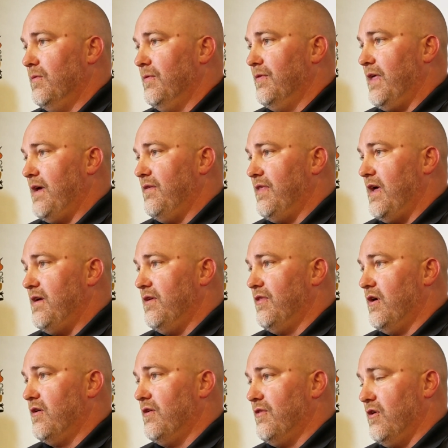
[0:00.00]

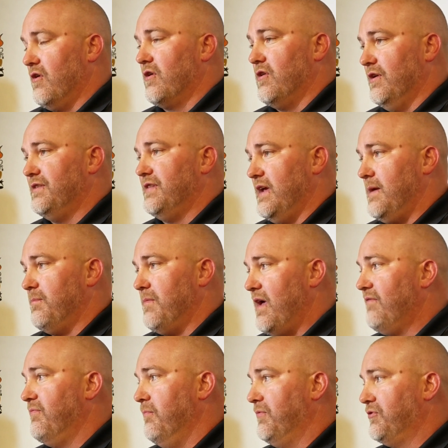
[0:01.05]
they're a good team.
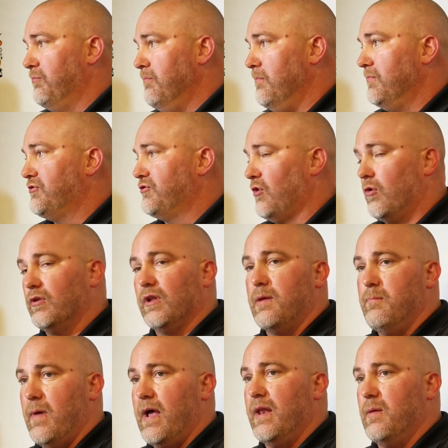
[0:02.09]
They've certainly
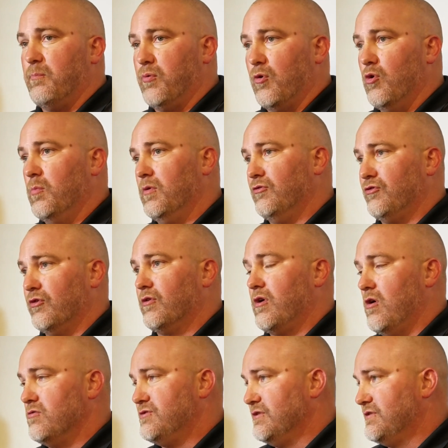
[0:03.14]
made improvements. Their
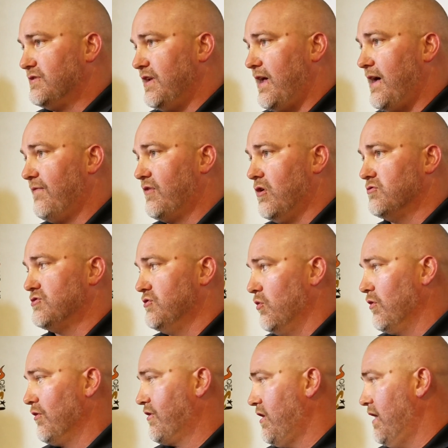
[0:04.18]
coaching staff, Coach
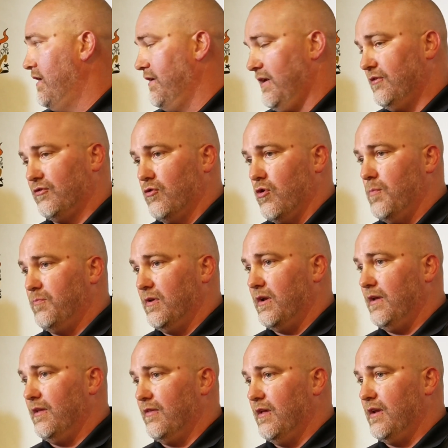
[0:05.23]
Northcutt and his group that
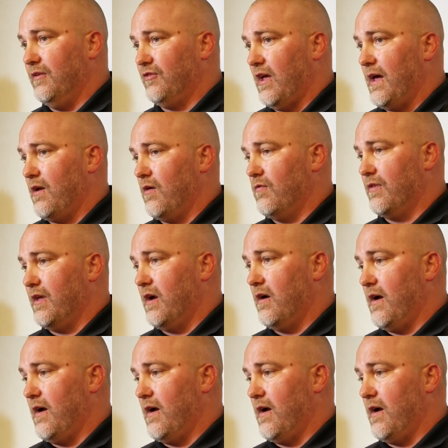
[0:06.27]
he's had over there,